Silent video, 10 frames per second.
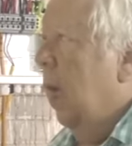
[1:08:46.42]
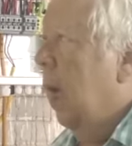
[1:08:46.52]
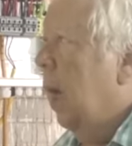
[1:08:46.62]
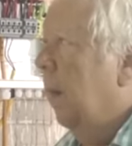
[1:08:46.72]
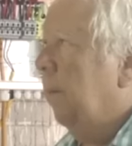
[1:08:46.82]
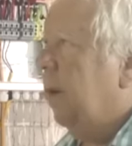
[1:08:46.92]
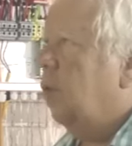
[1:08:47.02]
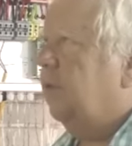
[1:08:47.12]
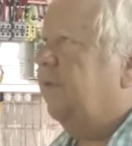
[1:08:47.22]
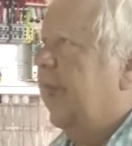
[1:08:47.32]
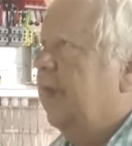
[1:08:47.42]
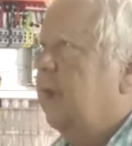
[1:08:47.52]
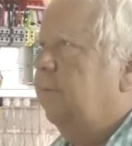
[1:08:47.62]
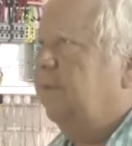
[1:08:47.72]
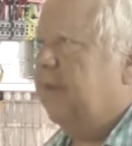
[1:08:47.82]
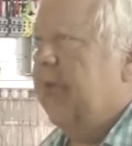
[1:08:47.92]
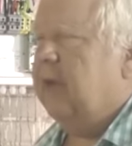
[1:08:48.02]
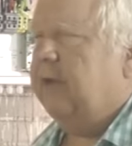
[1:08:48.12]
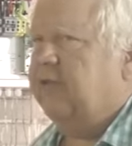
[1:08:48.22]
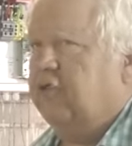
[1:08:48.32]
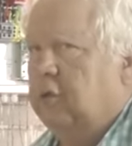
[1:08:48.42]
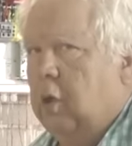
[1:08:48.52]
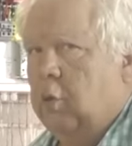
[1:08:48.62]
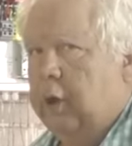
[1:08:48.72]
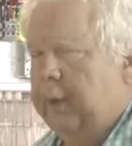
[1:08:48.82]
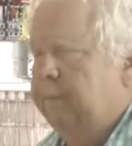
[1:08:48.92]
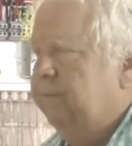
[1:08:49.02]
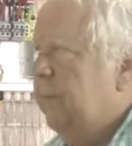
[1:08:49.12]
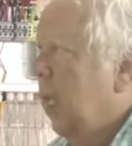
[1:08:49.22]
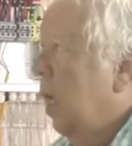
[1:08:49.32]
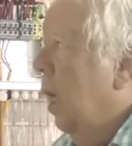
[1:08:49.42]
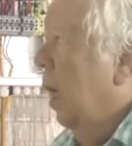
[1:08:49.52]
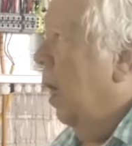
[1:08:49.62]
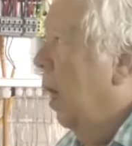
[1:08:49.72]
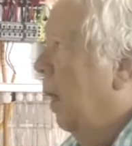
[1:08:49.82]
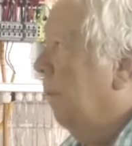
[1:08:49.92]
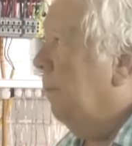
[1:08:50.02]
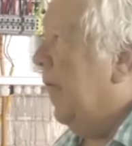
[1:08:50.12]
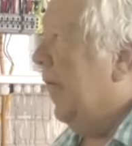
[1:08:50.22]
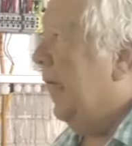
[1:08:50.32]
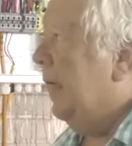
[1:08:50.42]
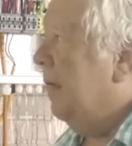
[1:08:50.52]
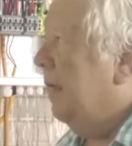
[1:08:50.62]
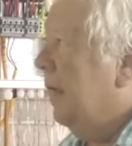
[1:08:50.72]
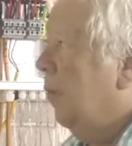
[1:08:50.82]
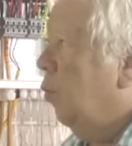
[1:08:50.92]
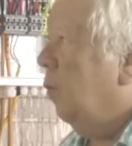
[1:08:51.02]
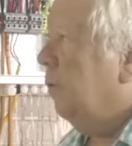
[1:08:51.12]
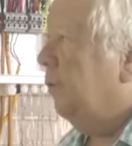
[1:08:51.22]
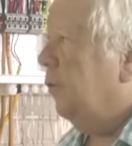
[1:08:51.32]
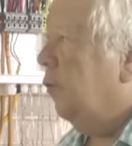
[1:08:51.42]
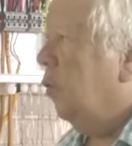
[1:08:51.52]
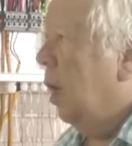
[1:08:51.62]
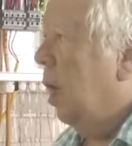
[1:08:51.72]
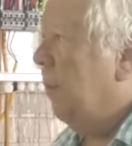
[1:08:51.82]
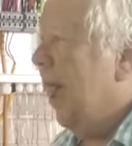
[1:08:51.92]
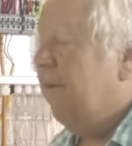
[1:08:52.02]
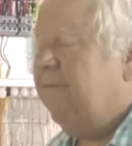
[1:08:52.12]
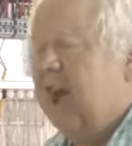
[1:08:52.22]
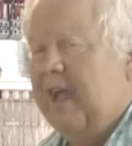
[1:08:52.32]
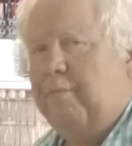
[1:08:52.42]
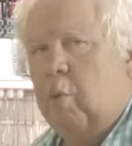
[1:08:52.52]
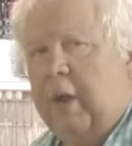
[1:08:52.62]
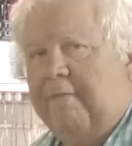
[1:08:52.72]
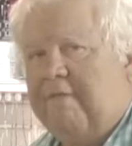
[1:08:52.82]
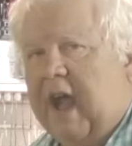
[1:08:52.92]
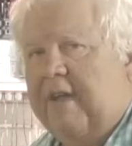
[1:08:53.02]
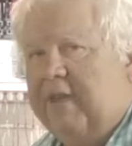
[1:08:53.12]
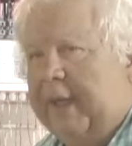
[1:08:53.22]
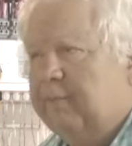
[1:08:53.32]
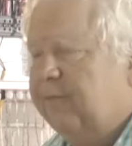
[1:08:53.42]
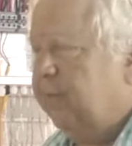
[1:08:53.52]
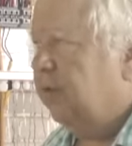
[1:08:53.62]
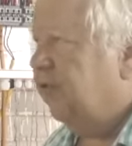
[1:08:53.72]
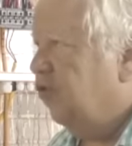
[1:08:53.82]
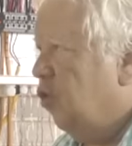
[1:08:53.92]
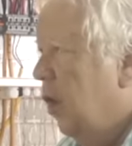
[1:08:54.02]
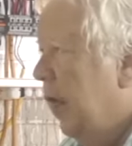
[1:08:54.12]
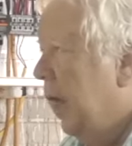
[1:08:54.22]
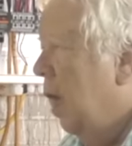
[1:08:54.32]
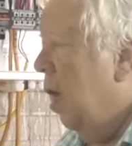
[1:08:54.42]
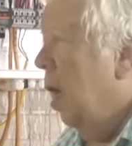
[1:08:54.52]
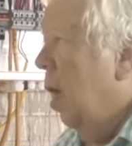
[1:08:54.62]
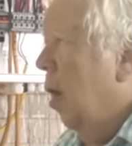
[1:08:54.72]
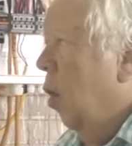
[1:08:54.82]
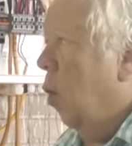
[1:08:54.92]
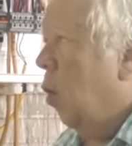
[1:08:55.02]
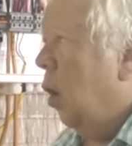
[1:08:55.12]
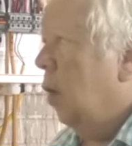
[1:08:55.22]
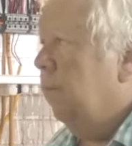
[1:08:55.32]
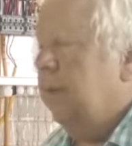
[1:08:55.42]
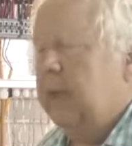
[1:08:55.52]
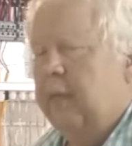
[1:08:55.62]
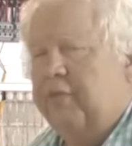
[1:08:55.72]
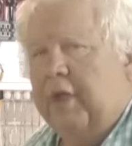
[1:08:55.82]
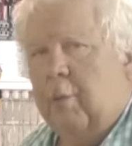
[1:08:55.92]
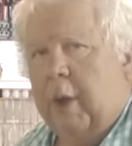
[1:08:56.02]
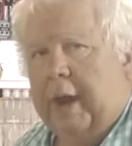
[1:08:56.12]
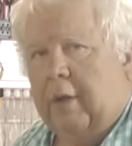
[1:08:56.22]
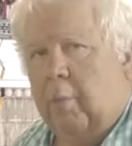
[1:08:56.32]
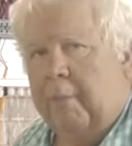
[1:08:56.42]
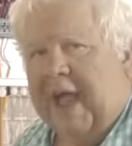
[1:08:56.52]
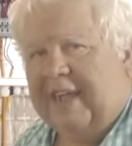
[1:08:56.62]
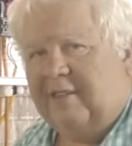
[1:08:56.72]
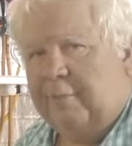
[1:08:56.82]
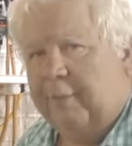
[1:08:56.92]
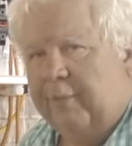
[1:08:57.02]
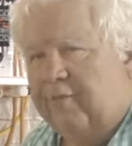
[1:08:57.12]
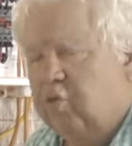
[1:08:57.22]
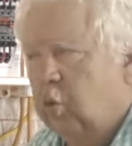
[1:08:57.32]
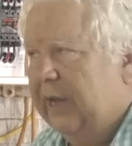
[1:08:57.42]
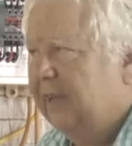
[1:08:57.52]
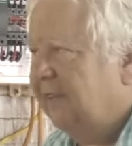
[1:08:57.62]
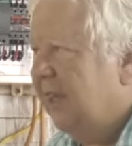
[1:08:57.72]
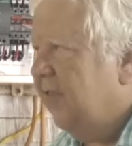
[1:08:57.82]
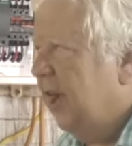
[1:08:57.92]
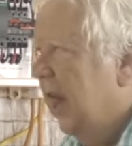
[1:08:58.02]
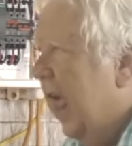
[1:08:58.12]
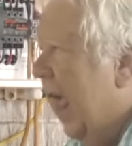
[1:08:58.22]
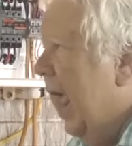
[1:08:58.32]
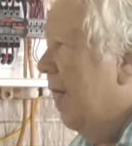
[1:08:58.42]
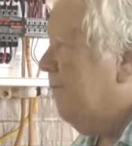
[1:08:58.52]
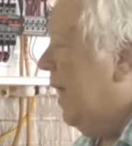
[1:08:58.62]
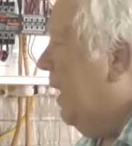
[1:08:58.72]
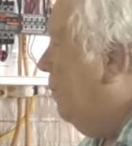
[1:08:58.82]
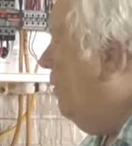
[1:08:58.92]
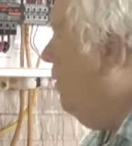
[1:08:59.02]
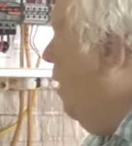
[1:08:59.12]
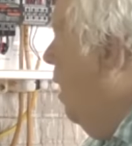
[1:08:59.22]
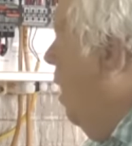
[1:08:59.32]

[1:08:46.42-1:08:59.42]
Of course that comes down as you load it, and it will do about 5.5 amps per string, or a theoretical maximum of 27.5 amps.